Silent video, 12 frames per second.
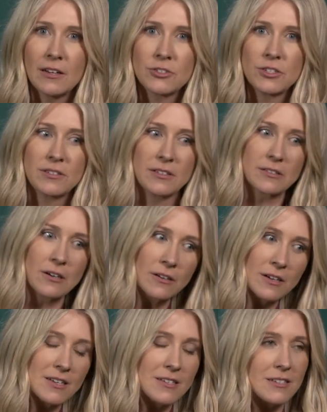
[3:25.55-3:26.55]
and she's this
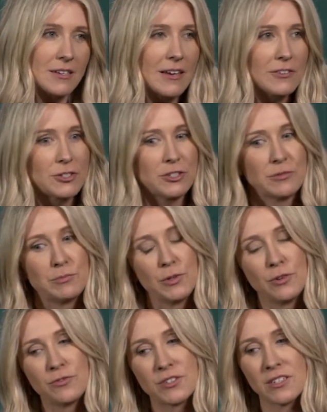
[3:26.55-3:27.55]
artist, and now she's
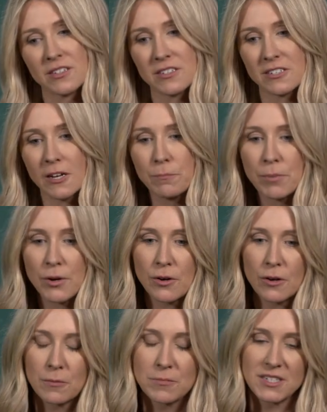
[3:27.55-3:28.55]
moved to the
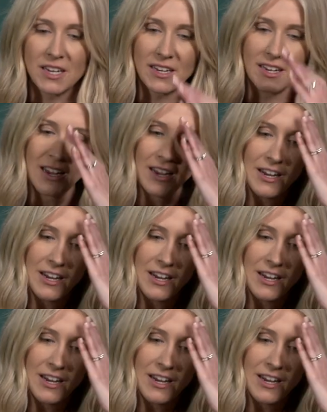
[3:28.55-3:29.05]
suburbs, and